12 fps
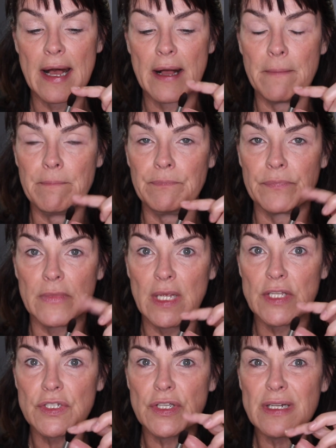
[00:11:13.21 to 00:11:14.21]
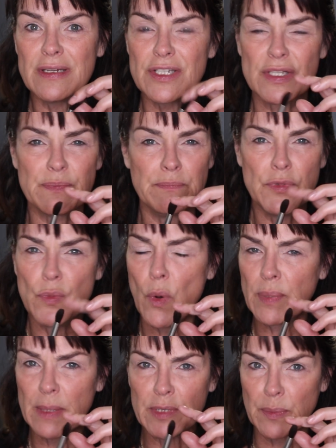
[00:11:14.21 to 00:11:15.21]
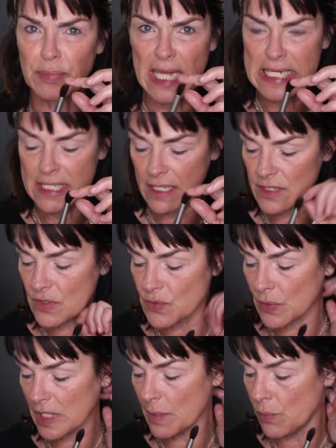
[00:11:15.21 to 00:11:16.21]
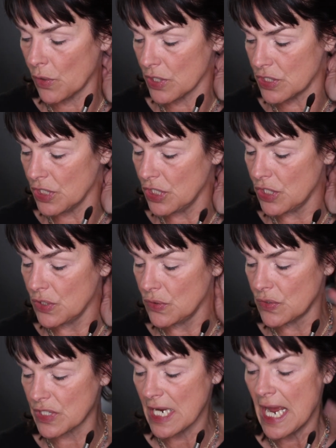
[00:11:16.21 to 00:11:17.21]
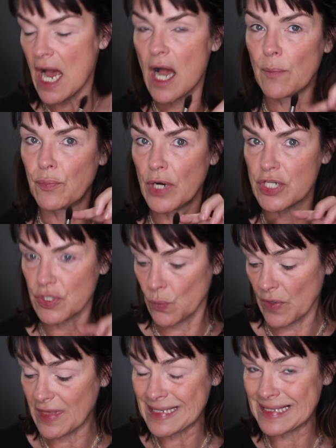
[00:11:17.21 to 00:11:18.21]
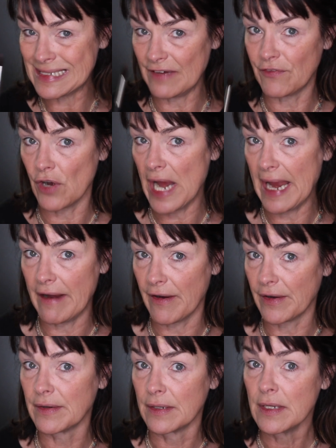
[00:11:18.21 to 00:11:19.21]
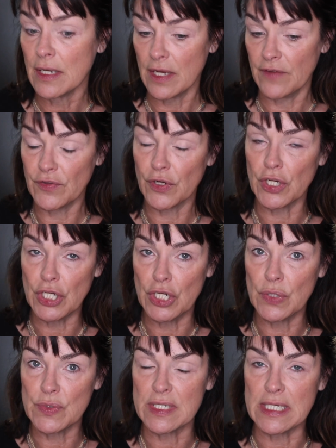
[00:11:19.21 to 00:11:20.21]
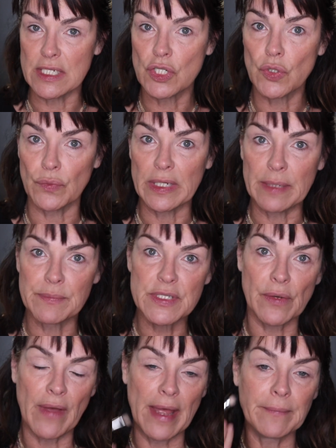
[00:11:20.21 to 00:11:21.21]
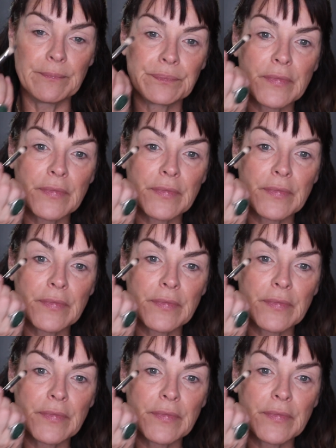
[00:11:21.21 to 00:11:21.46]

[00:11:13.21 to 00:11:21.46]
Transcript: Um, it's going to just, you won't be able to blend it. So it's really important to use a brush with a stiffer hair if you're going to use these creams, okay?